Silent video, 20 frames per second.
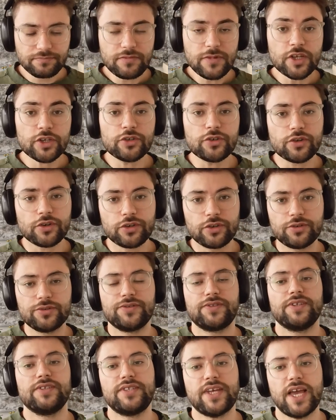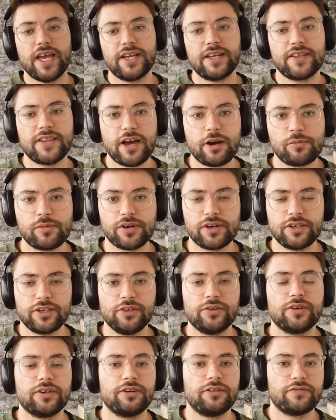You can use the data that you
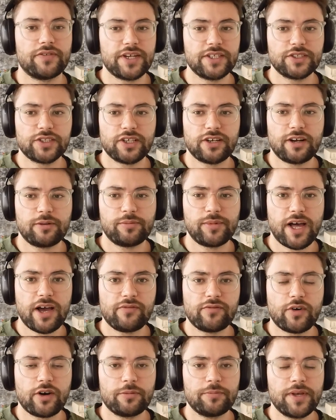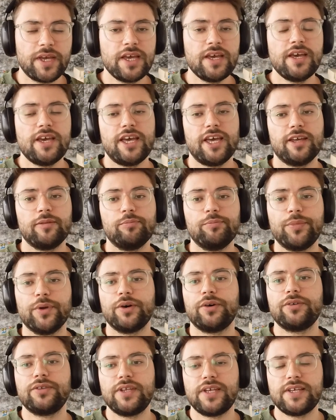can enrich in our platform and
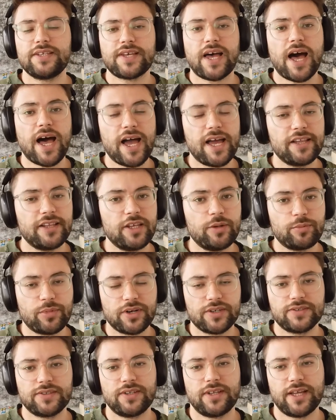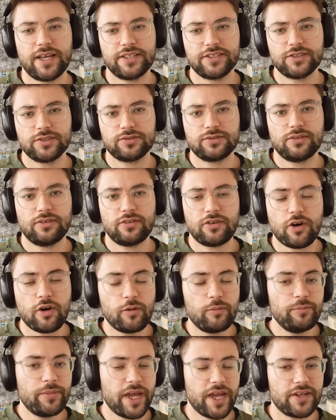build these highly personalized
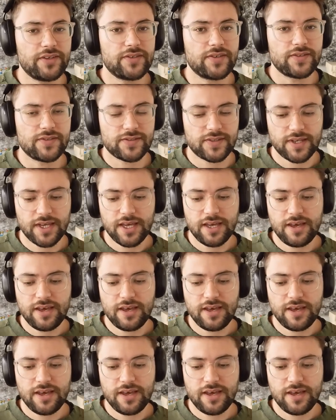homepages